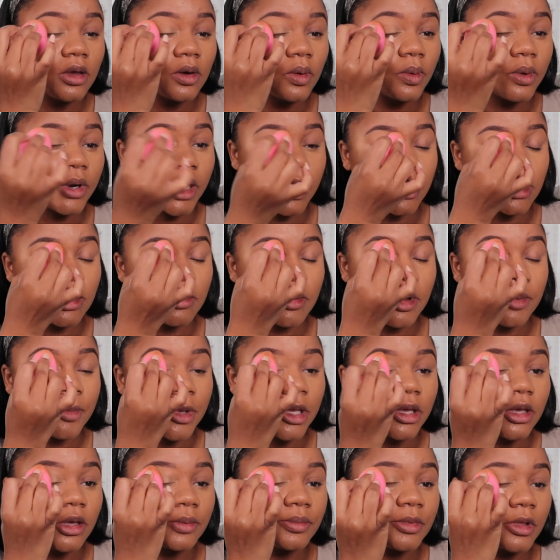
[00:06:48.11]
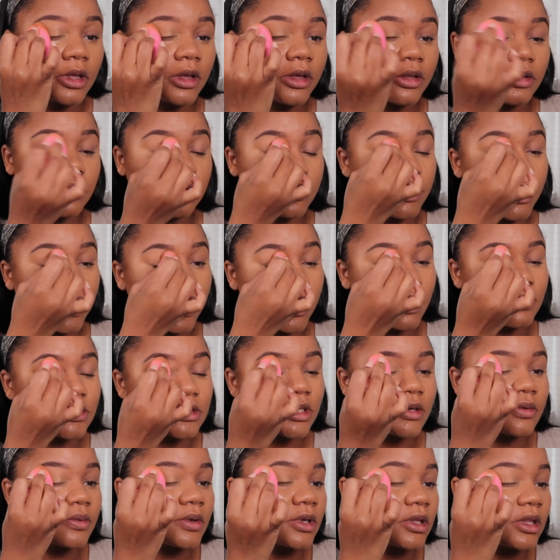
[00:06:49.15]
when I did my makeup the other day. I was
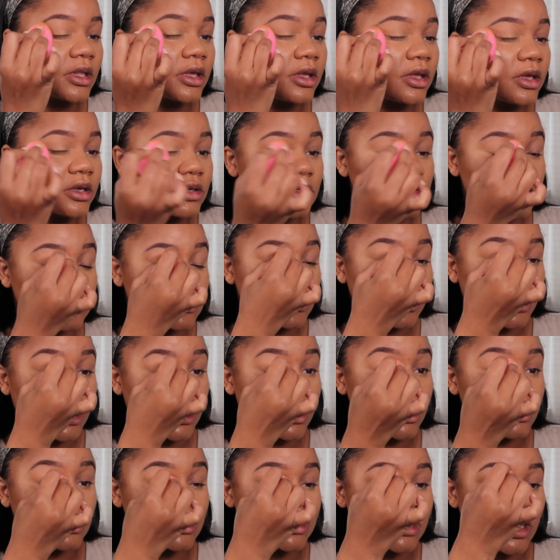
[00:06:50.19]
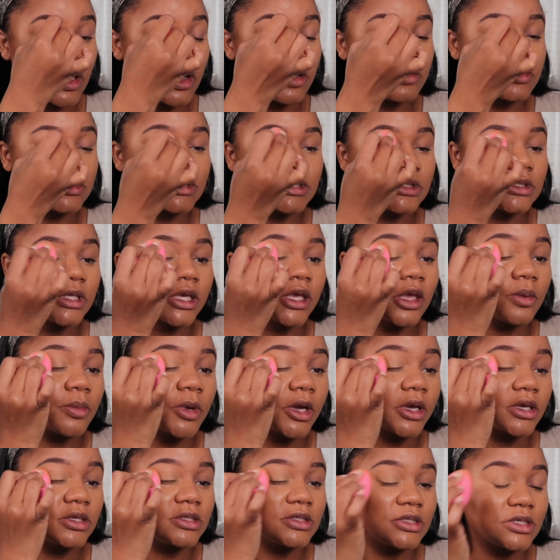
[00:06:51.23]
like, what the heck is that? So I'm just taking
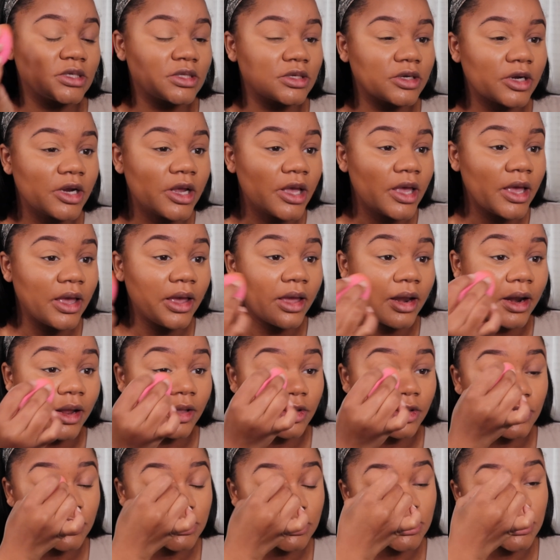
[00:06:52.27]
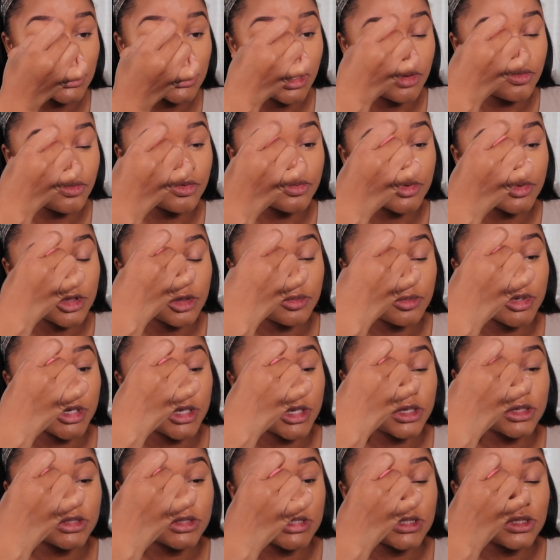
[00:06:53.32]
my concealer, and I usually never really
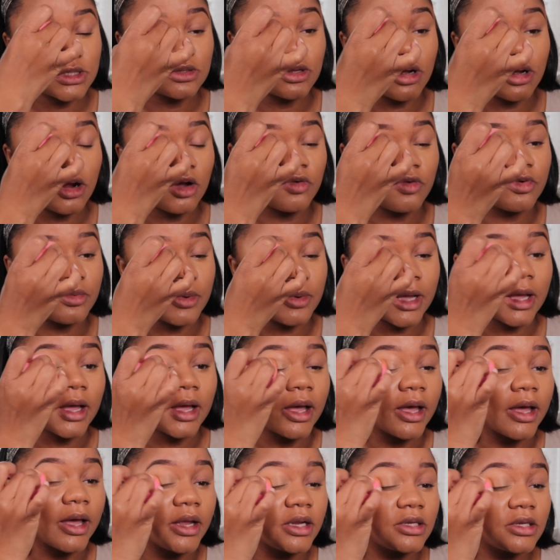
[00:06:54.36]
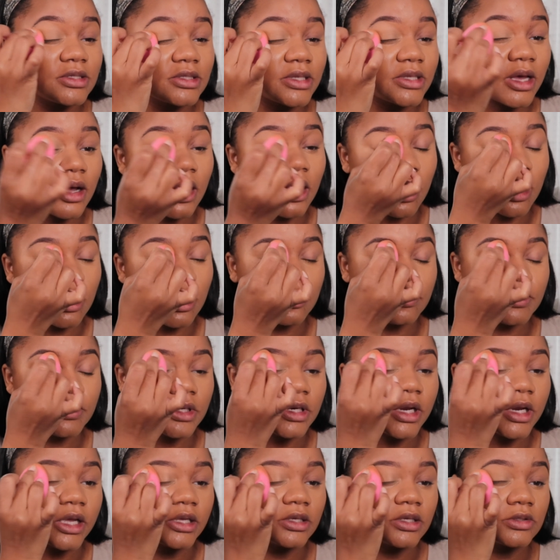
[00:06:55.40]
put concealer over my eyes that
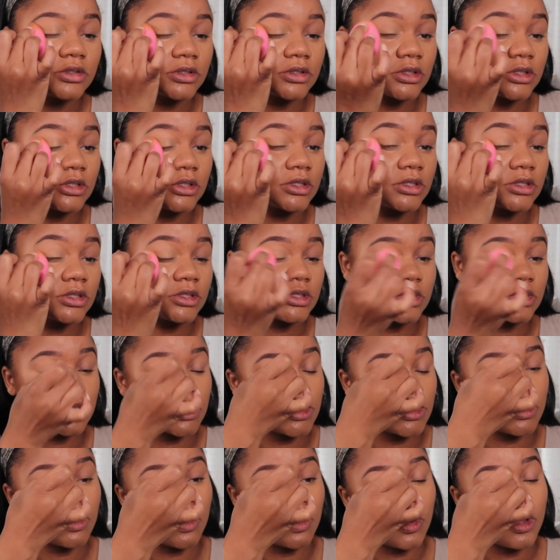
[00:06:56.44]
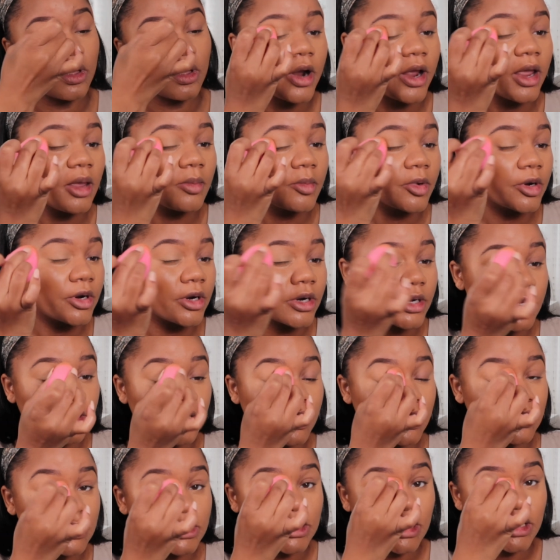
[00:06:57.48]
often. I usually just do primer and
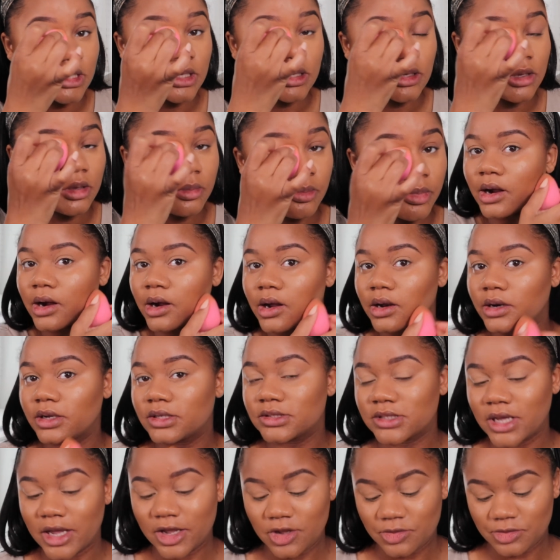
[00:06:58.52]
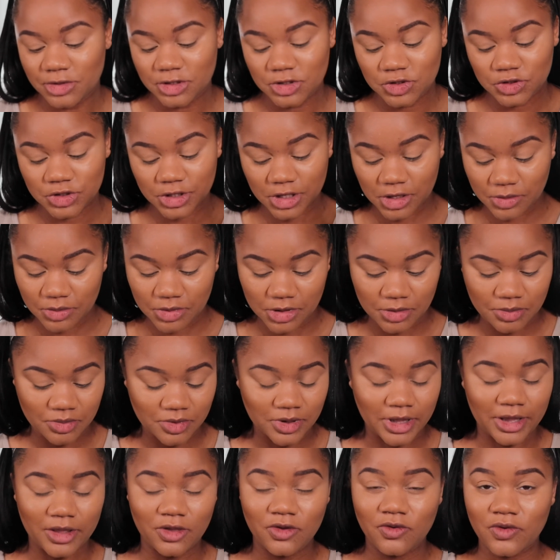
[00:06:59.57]
that's it. Girl, this is how you be tricking people
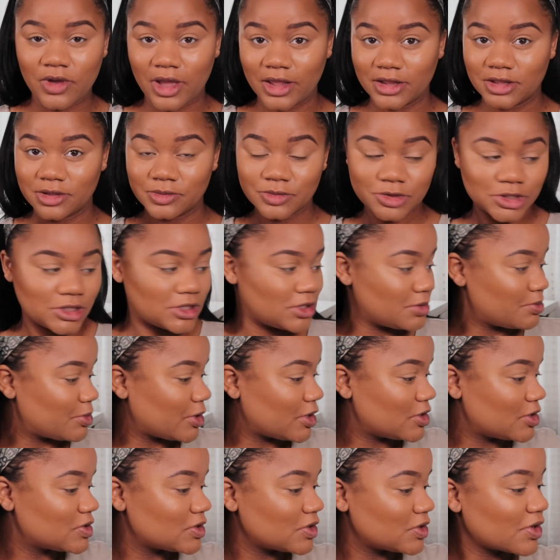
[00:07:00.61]
like you got them cheekbones,